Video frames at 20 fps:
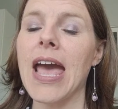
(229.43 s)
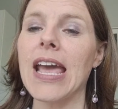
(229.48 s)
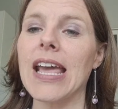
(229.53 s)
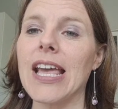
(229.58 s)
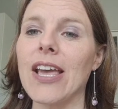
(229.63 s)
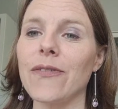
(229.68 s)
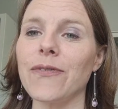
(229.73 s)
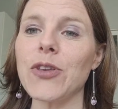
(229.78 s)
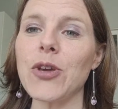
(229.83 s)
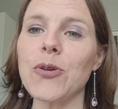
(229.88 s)

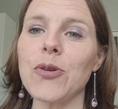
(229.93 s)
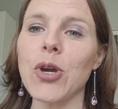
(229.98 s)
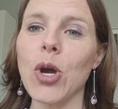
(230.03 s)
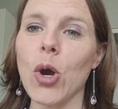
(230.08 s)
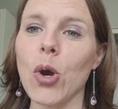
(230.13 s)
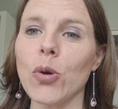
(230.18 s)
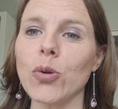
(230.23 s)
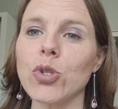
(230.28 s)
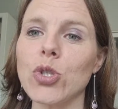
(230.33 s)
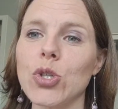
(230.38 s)
If you
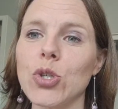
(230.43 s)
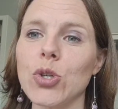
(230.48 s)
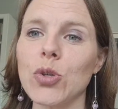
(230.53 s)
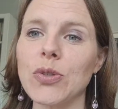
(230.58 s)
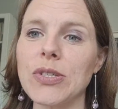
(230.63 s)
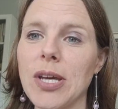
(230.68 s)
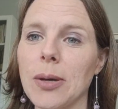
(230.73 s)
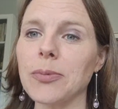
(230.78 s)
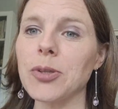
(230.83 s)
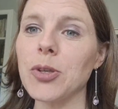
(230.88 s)
go to
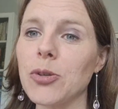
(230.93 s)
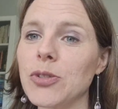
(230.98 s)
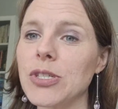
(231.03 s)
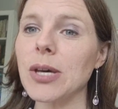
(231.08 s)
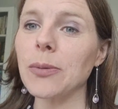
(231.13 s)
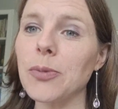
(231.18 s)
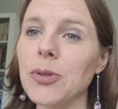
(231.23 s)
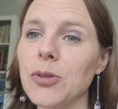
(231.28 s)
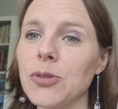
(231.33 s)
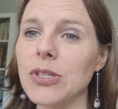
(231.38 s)

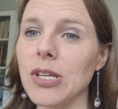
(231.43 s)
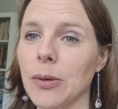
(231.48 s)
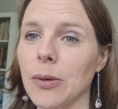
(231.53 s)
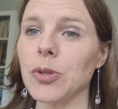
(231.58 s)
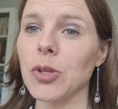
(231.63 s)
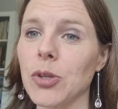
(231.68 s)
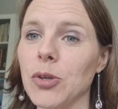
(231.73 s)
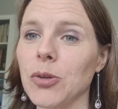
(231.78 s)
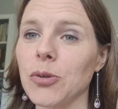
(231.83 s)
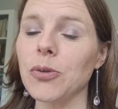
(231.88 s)

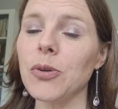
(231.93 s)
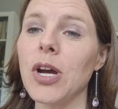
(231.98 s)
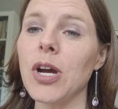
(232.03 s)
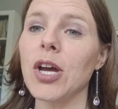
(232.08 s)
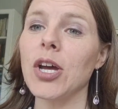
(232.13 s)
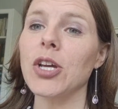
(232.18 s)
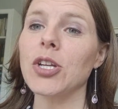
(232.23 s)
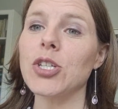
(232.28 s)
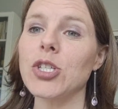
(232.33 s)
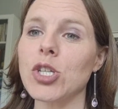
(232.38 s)

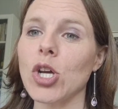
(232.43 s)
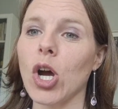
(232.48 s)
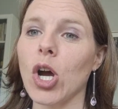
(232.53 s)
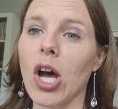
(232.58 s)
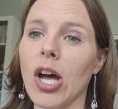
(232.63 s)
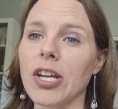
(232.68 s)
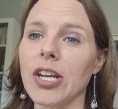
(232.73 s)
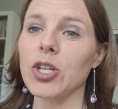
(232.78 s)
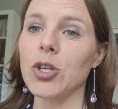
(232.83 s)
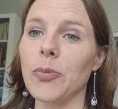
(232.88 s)

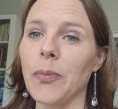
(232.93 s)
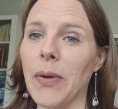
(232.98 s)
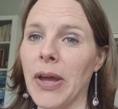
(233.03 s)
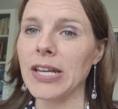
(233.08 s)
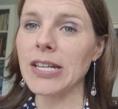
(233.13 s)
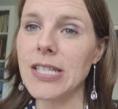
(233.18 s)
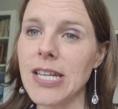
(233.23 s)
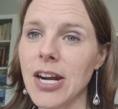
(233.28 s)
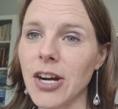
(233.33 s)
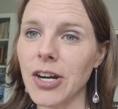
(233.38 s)

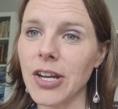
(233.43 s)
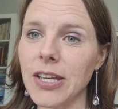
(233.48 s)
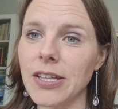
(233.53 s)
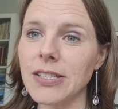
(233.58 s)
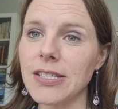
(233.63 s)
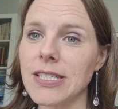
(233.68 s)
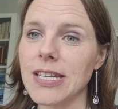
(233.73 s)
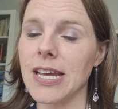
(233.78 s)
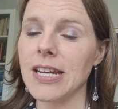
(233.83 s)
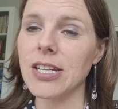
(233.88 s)

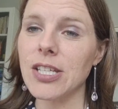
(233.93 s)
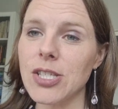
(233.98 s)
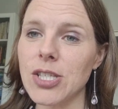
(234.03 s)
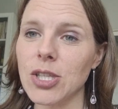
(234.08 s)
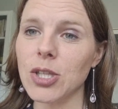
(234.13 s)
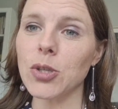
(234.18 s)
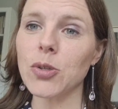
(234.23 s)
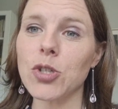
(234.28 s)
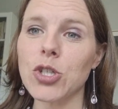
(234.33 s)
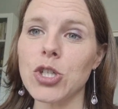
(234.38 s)

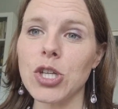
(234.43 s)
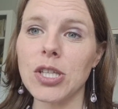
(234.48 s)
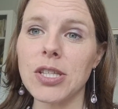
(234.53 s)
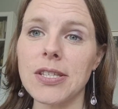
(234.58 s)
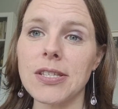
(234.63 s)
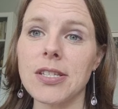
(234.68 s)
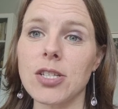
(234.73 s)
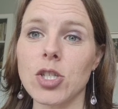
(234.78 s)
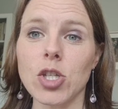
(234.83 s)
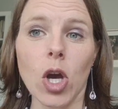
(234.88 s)

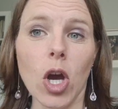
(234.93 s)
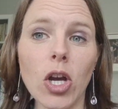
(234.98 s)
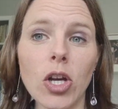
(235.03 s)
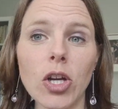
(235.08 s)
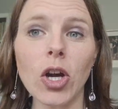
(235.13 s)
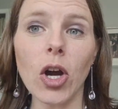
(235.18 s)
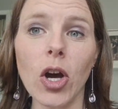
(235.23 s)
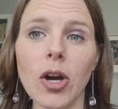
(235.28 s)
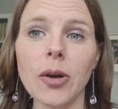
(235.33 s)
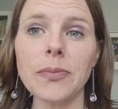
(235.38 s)

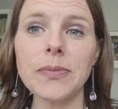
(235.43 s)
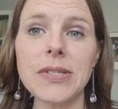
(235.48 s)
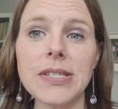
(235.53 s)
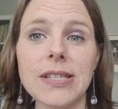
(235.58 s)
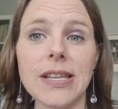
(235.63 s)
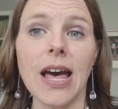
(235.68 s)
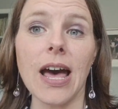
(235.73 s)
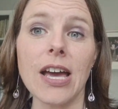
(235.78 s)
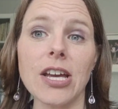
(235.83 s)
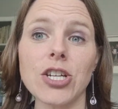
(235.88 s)

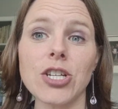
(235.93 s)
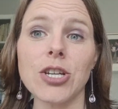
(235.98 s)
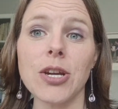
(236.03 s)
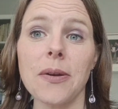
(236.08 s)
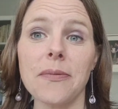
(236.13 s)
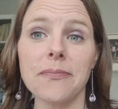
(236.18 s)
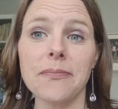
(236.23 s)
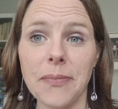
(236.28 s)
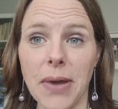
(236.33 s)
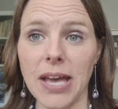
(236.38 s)

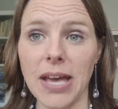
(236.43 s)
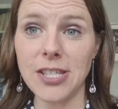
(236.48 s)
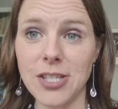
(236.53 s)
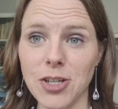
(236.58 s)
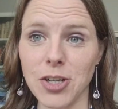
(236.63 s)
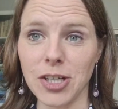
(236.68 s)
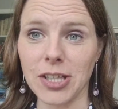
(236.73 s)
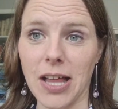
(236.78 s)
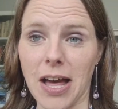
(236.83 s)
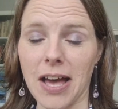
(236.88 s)

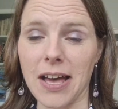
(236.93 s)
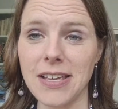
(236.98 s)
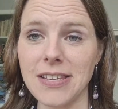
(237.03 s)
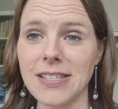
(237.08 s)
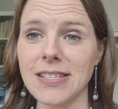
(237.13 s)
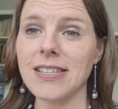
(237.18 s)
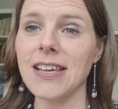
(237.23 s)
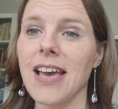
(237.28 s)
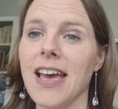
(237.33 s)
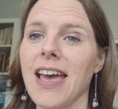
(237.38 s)

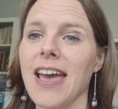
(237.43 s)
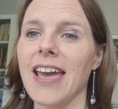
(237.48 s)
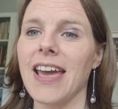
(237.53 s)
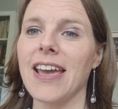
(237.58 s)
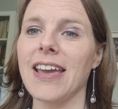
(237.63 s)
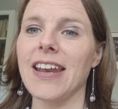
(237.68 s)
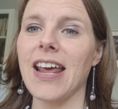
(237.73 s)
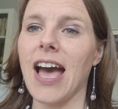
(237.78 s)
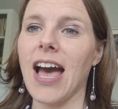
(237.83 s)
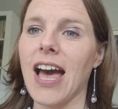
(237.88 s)
www.humanitariandatasolutions.com/masterclass,
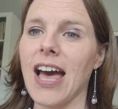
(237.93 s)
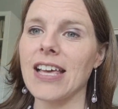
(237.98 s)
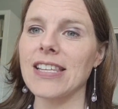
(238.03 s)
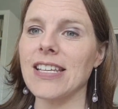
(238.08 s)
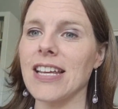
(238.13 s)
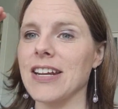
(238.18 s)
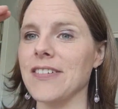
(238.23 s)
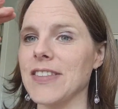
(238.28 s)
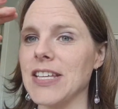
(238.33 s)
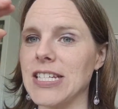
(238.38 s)
it has
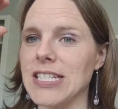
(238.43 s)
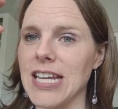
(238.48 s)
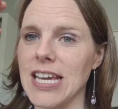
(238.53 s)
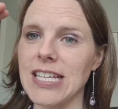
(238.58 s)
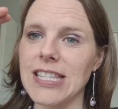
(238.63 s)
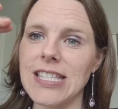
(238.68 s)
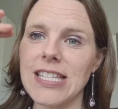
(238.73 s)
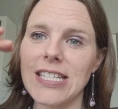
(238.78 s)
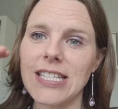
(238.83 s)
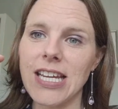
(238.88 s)
kind of the
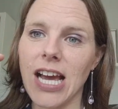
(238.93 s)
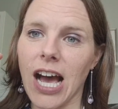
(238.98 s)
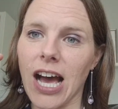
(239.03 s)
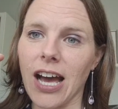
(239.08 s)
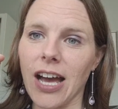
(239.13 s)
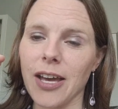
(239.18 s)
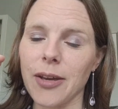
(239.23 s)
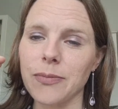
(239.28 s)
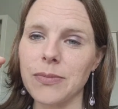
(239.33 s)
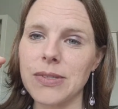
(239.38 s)
dates and
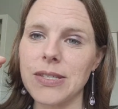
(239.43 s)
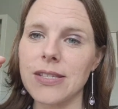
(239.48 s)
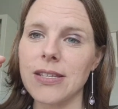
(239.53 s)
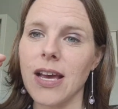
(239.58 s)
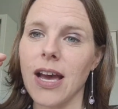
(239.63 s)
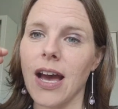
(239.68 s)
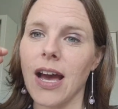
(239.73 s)
times